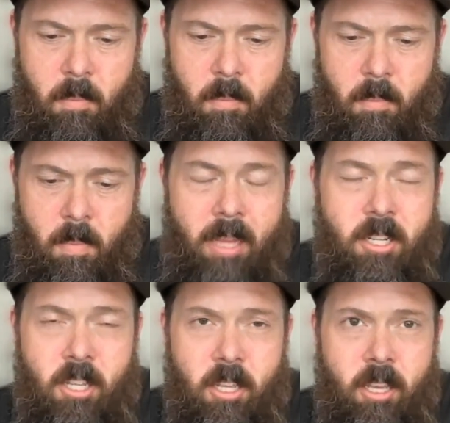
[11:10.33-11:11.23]

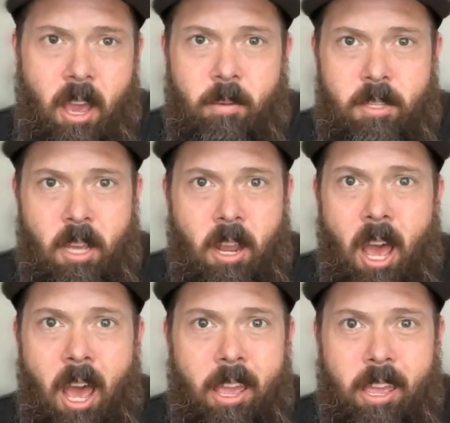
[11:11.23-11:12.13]
magically I was on a
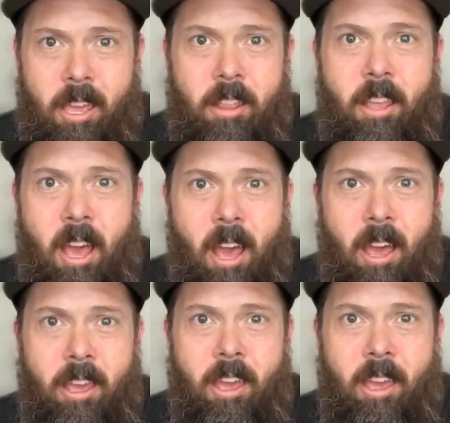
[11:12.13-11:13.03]
hike
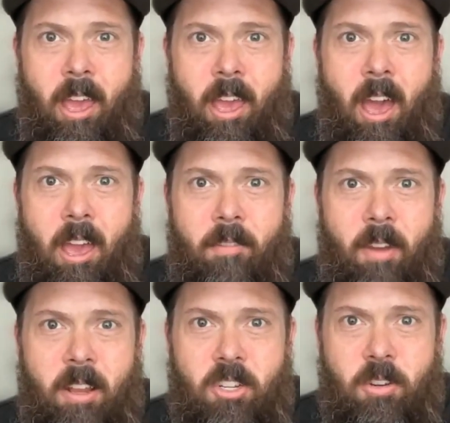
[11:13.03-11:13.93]
at High
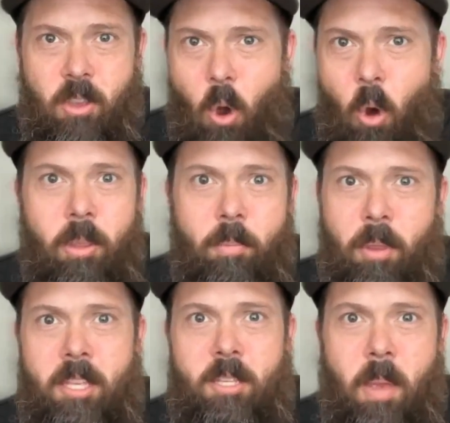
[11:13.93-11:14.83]
Adventure, the only
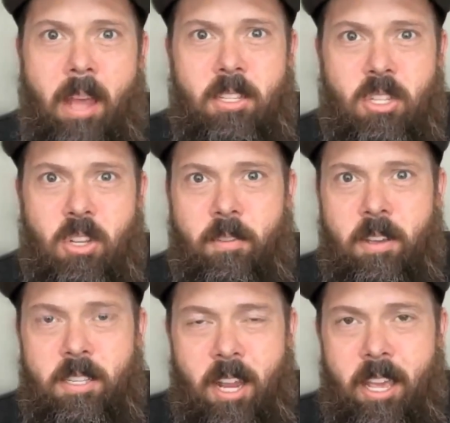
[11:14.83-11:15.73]
place we had
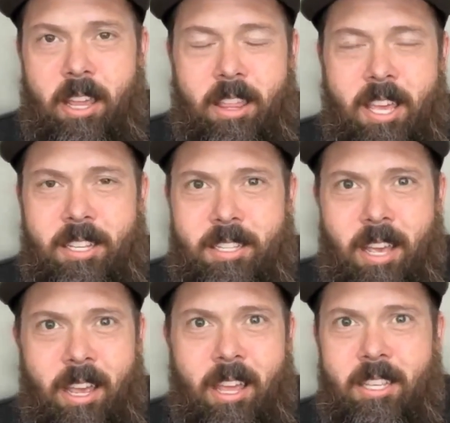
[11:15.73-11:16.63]
service, and I get this
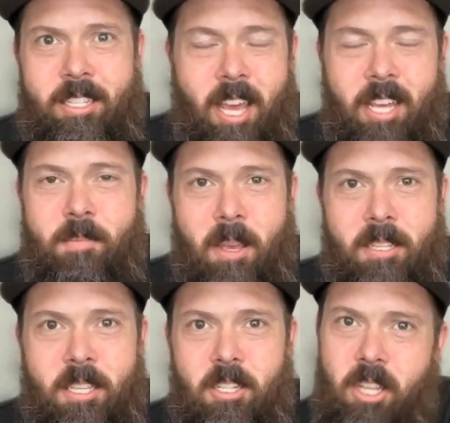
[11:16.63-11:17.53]
text
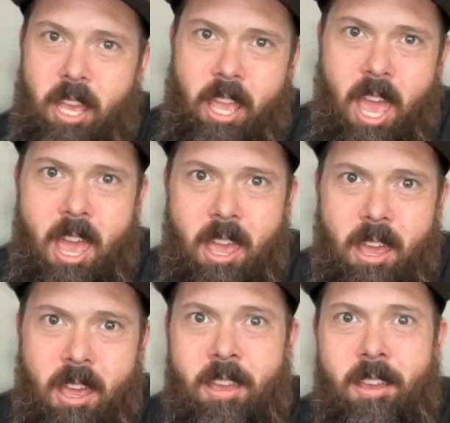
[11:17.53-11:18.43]
message like, hey,
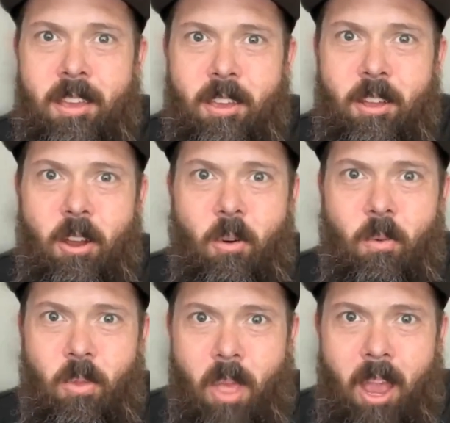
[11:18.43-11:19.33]

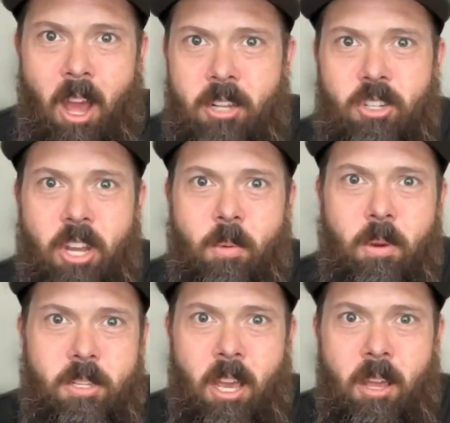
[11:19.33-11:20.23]
that contract we were
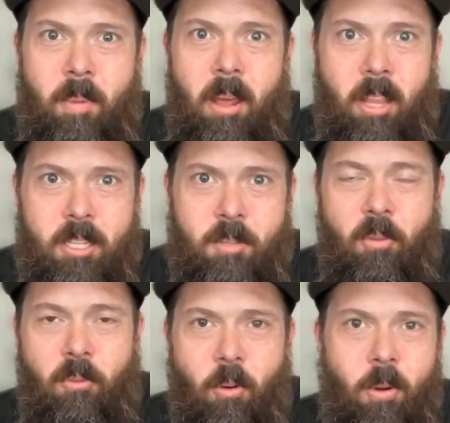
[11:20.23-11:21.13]
talking about, let's
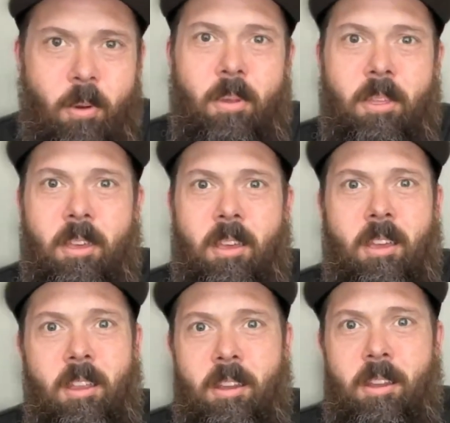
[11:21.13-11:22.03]
move forward with it.
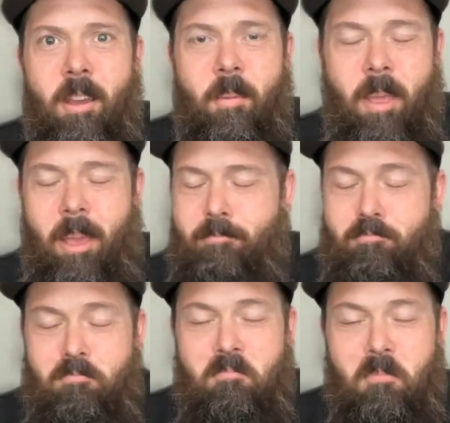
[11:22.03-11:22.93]
And I'm like,
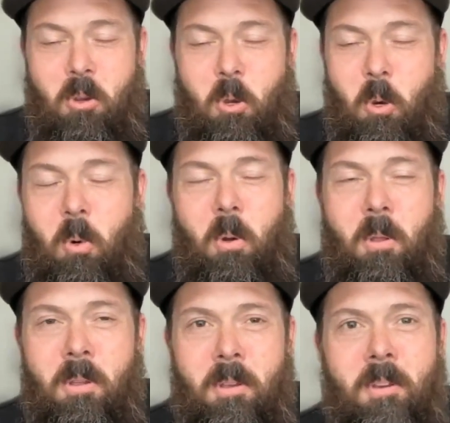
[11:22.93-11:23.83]

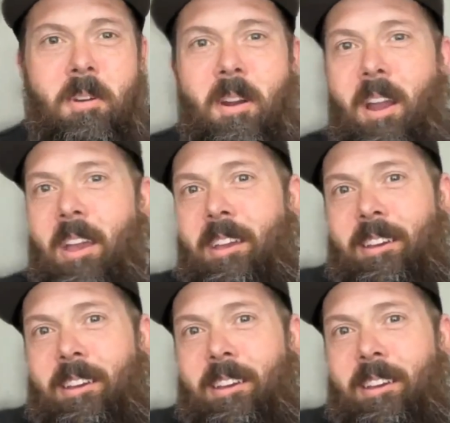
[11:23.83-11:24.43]
cool, right?